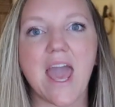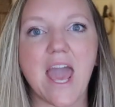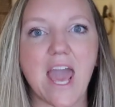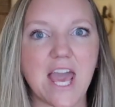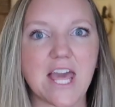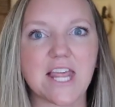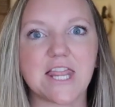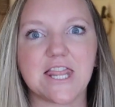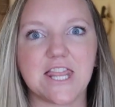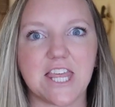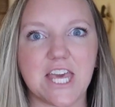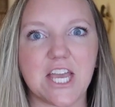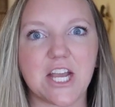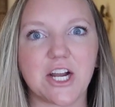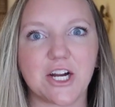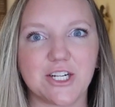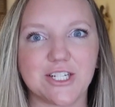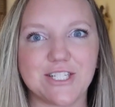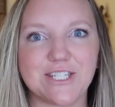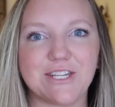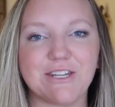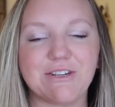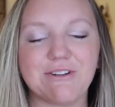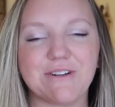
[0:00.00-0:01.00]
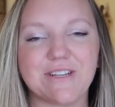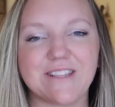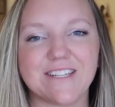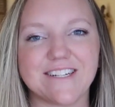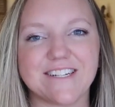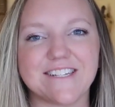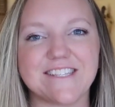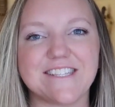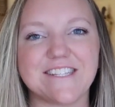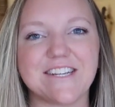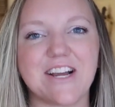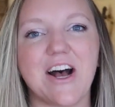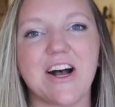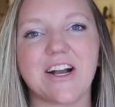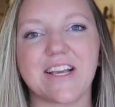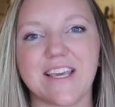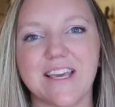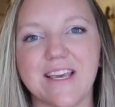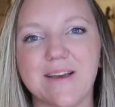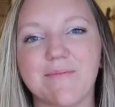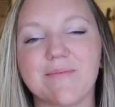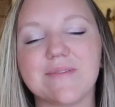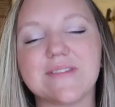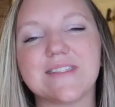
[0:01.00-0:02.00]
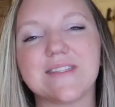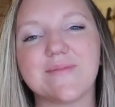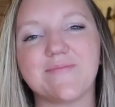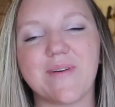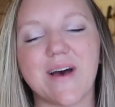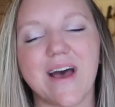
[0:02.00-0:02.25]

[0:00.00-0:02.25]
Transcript: a thing or two in their stockings,